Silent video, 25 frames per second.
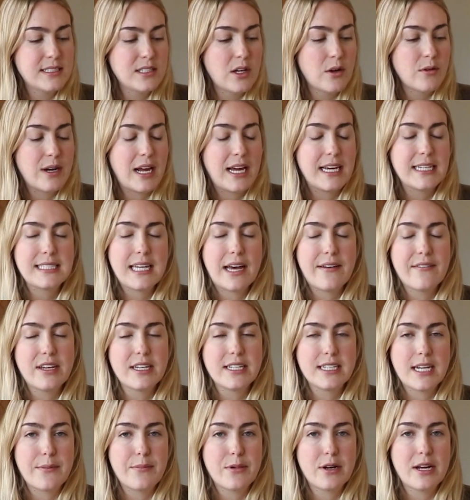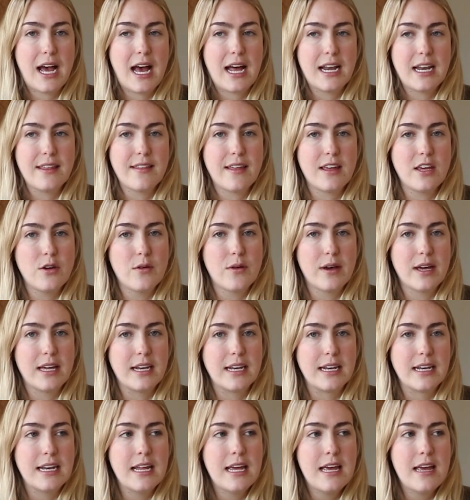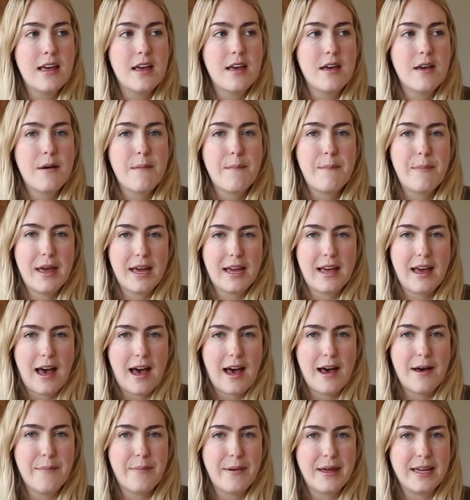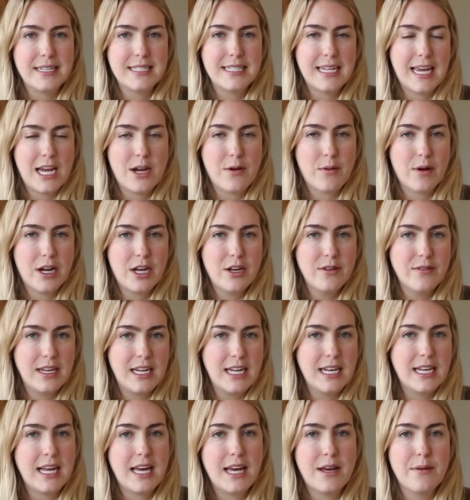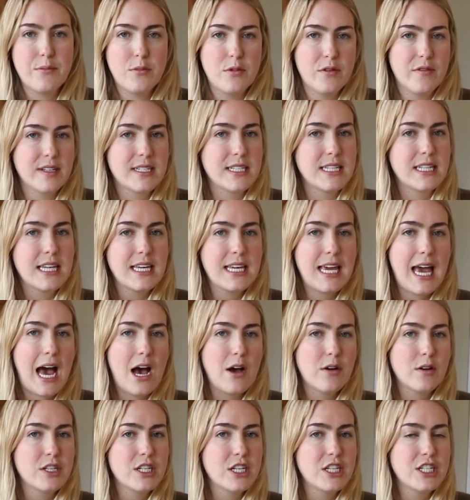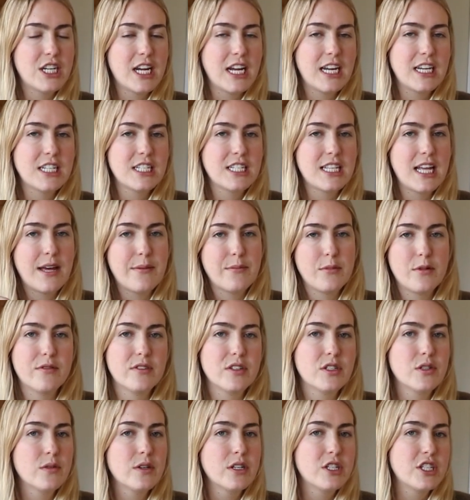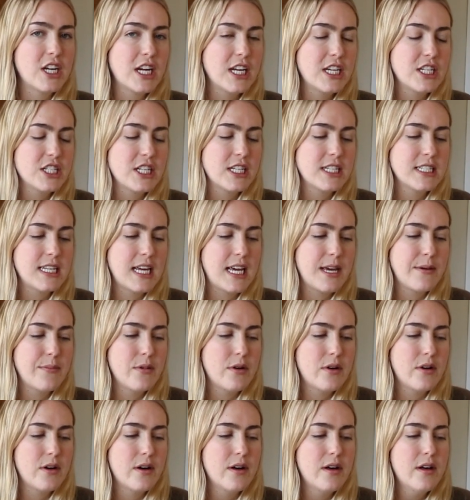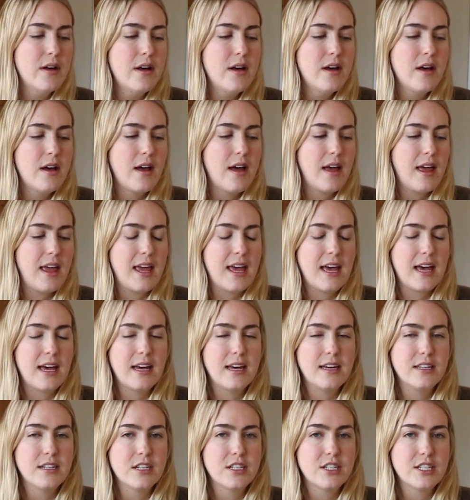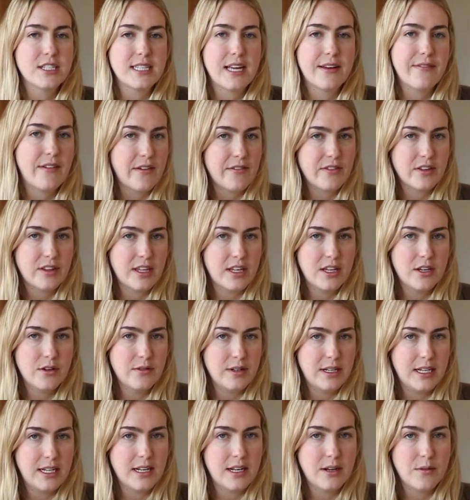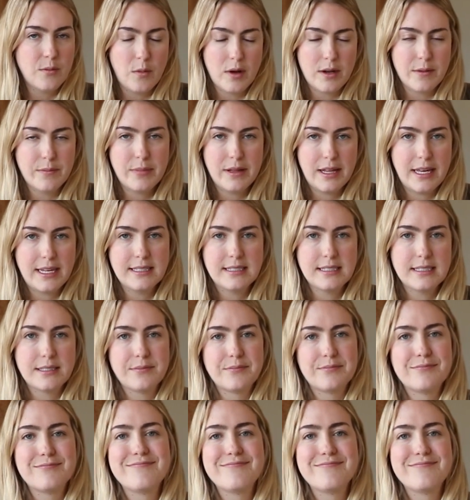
so nice having a diaper caddy that you can pick up and take where you need it, move it to the couch to change them, move it to a changing table, and just have everything you need in one place.